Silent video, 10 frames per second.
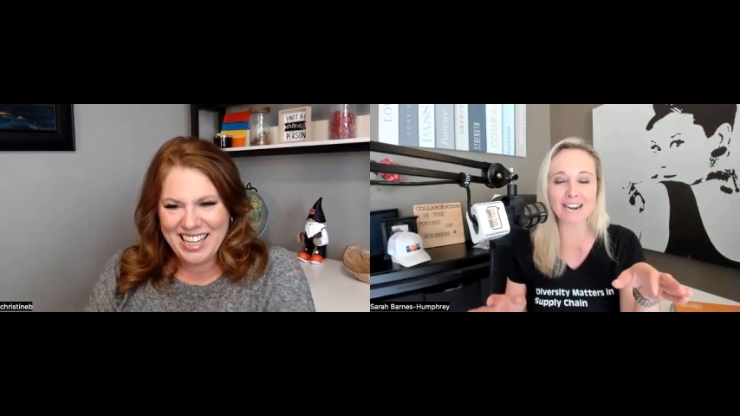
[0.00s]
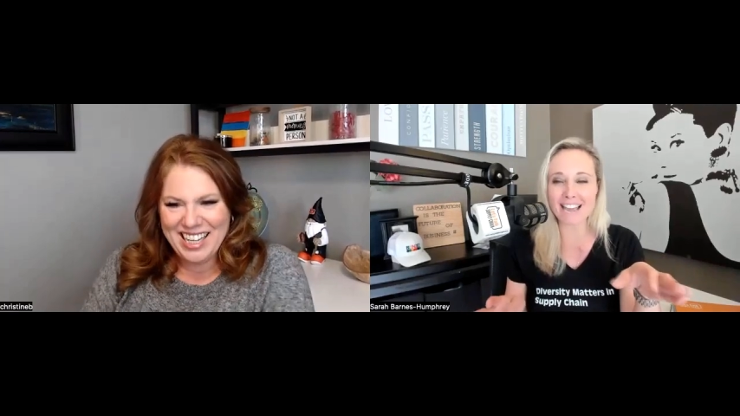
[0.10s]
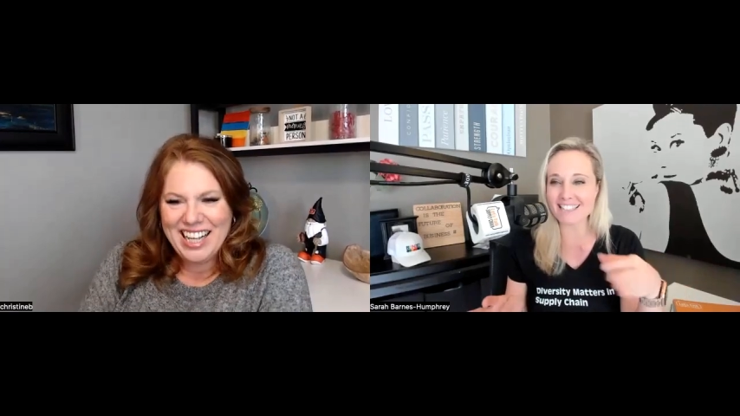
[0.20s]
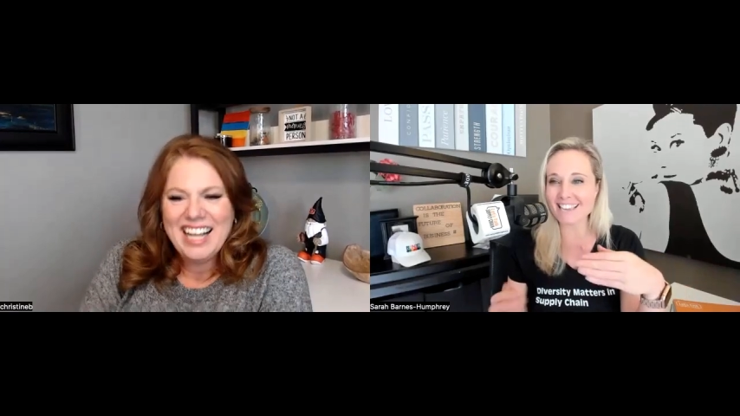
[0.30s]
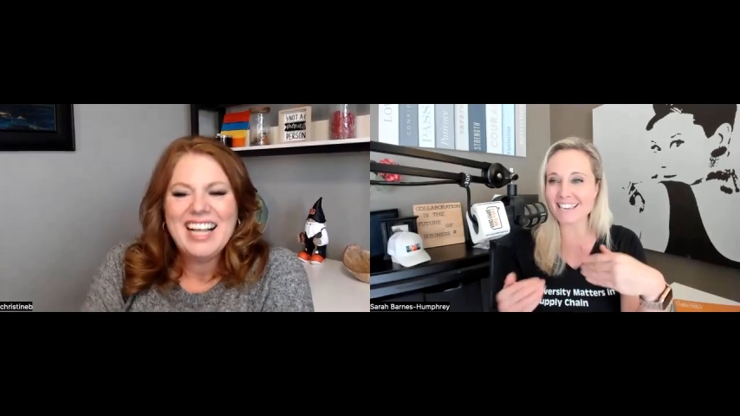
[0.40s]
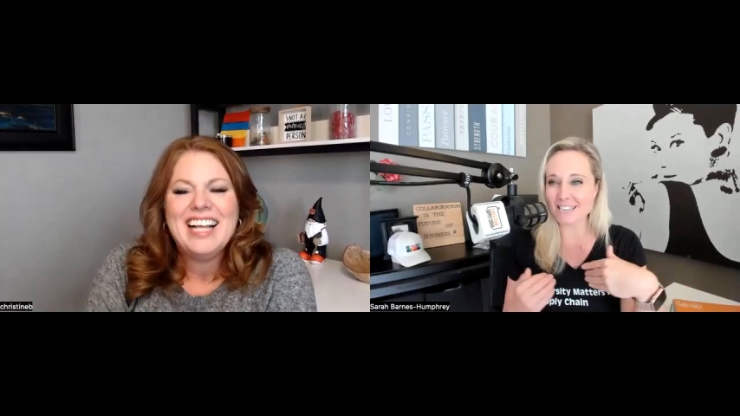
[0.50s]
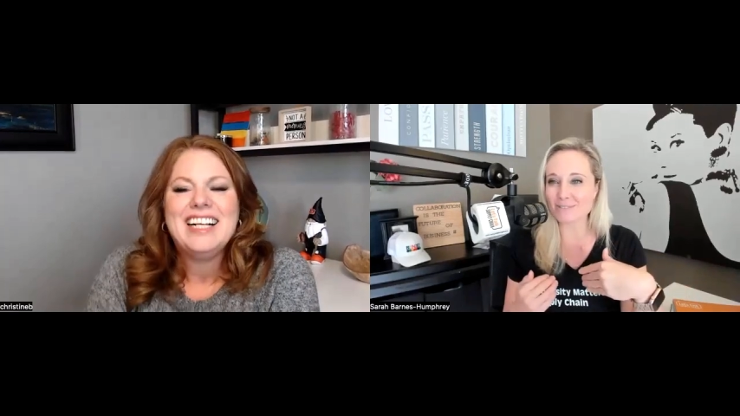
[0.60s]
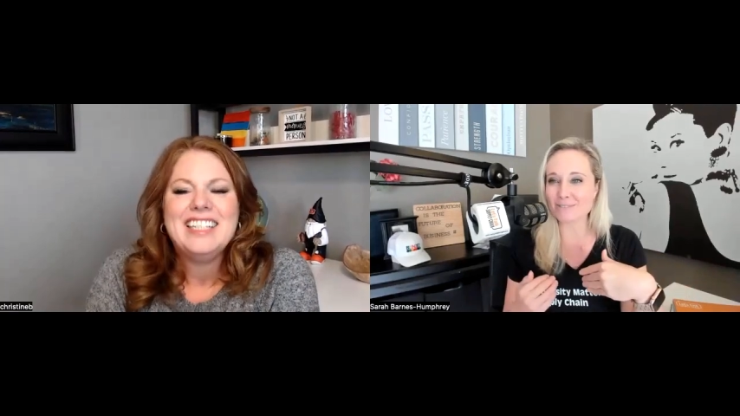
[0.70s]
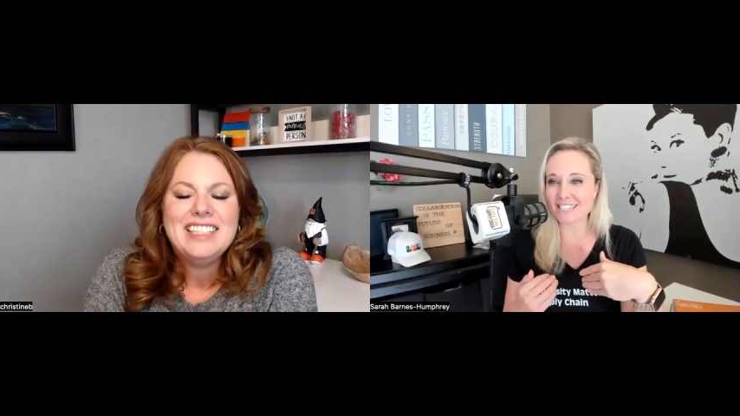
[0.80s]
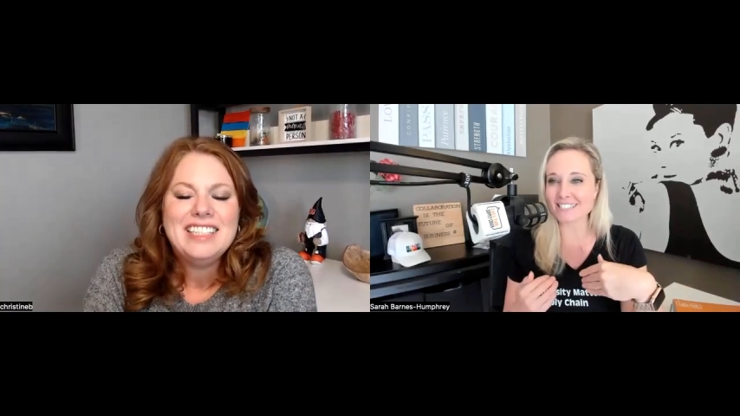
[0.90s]
Speaker 1: But I think
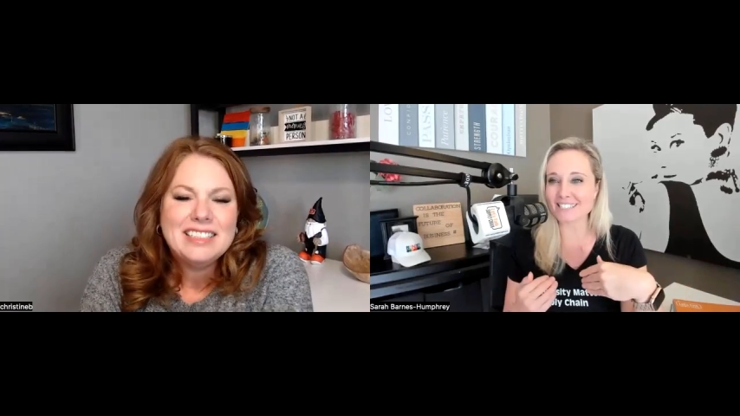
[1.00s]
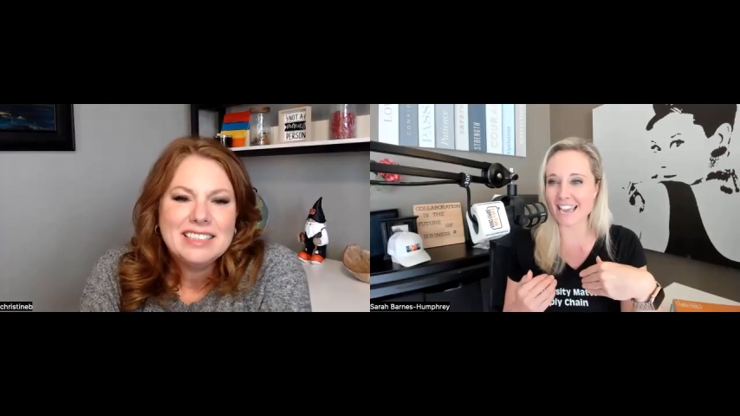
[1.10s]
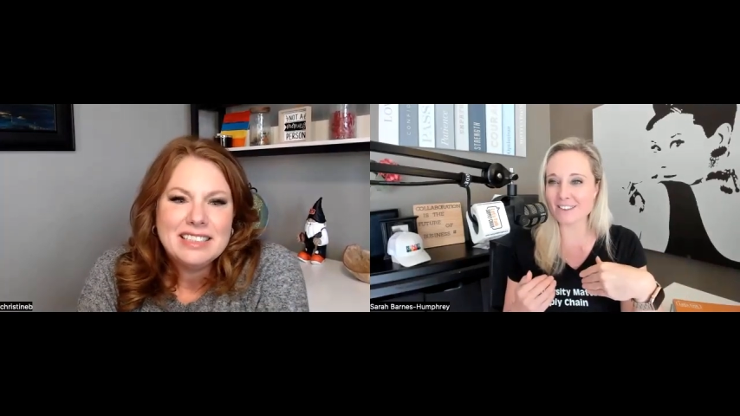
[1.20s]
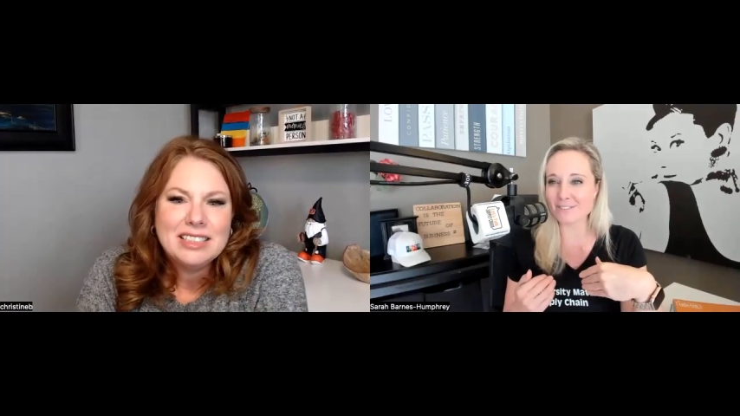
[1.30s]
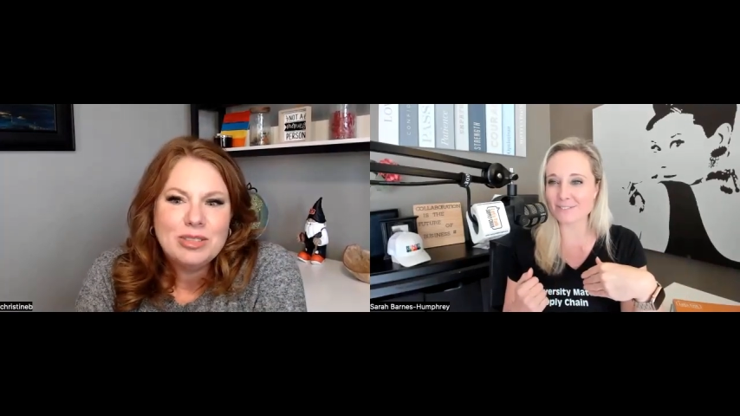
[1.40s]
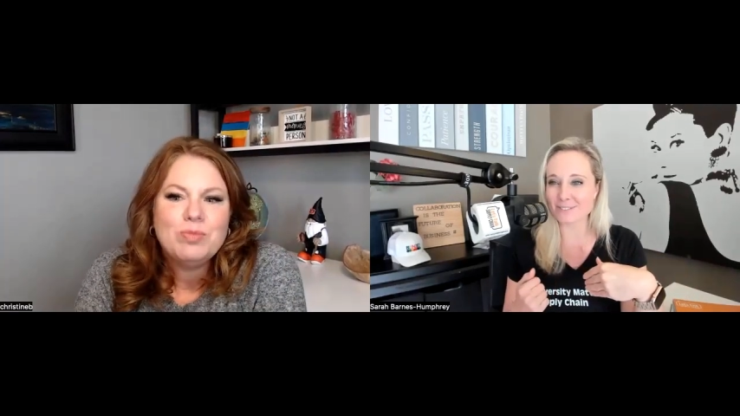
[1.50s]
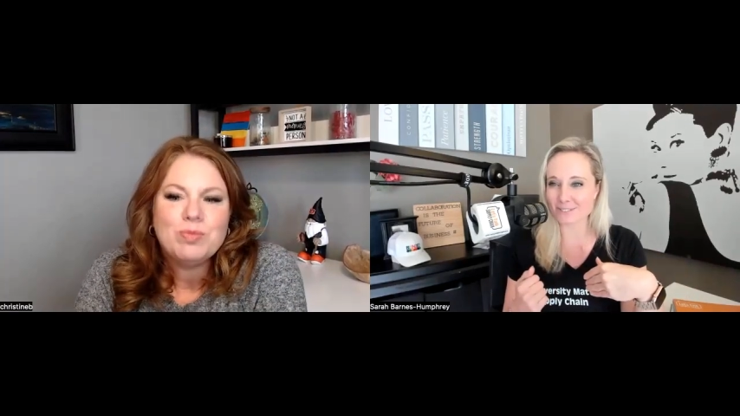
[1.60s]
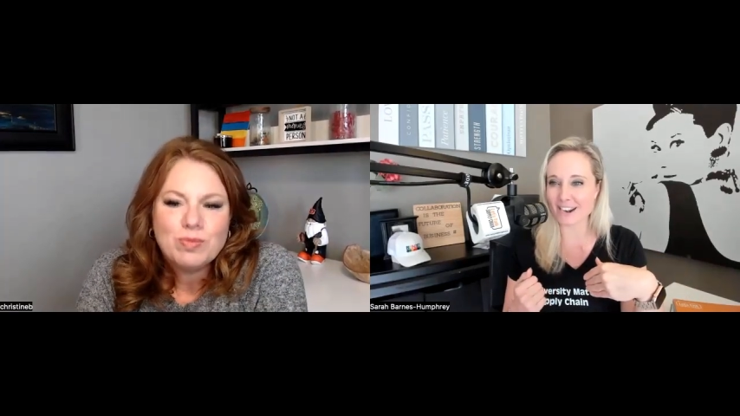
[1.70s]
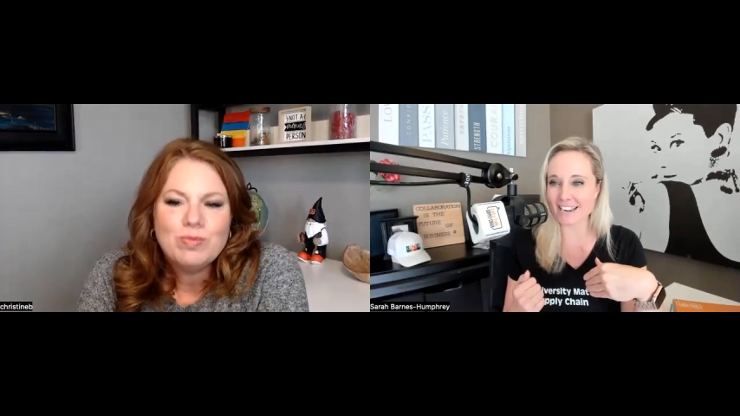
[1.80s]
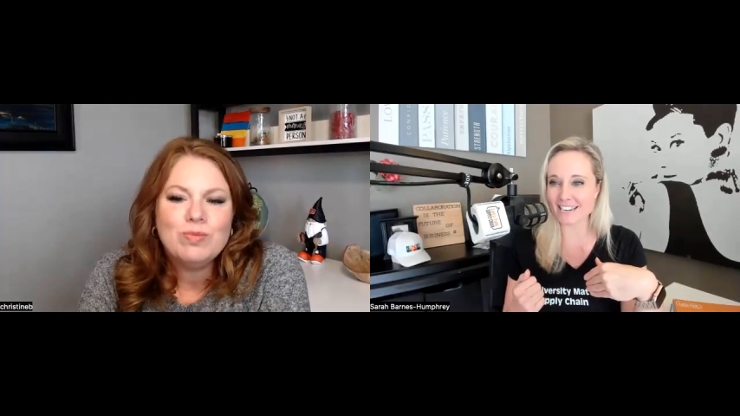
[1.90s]
in real life,
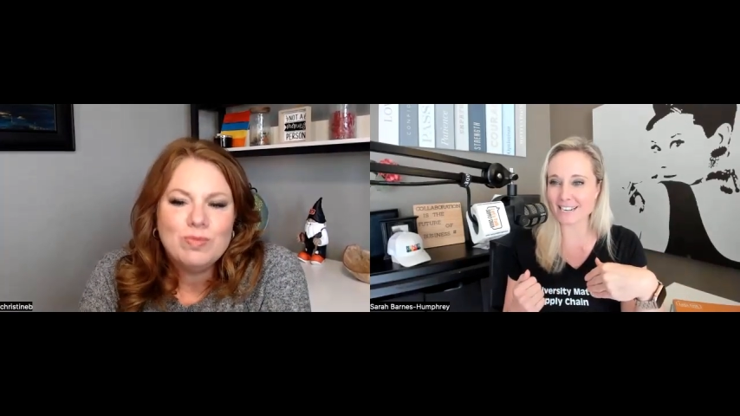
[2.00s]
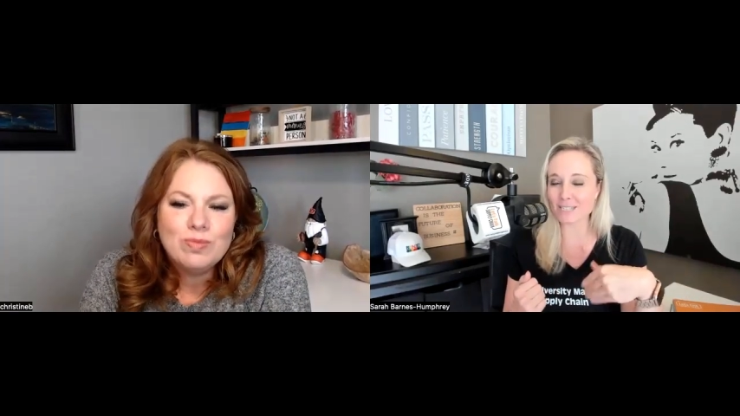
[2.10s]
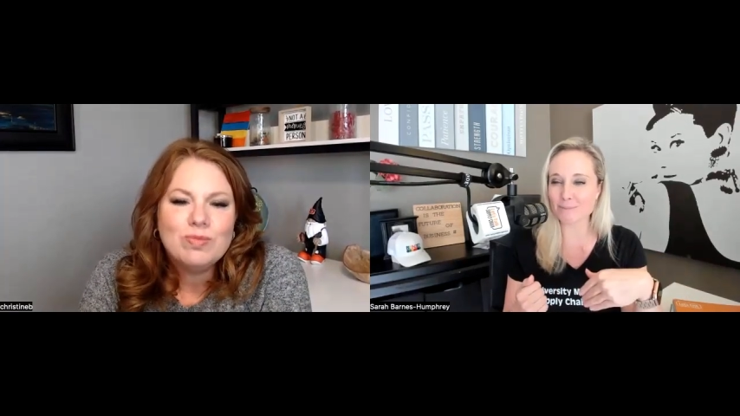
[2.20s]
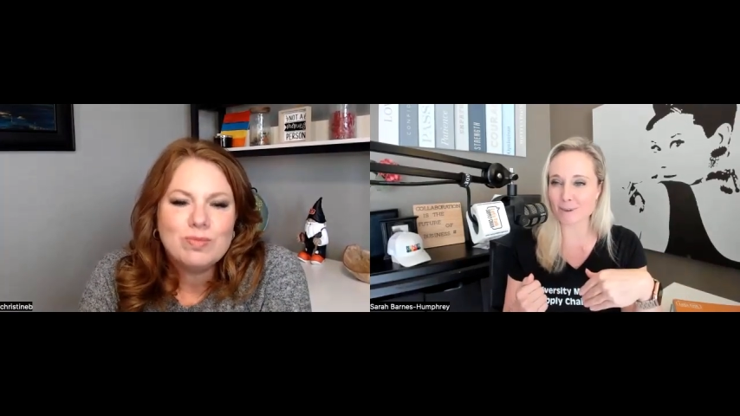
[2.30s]
right, mm-hmm. it's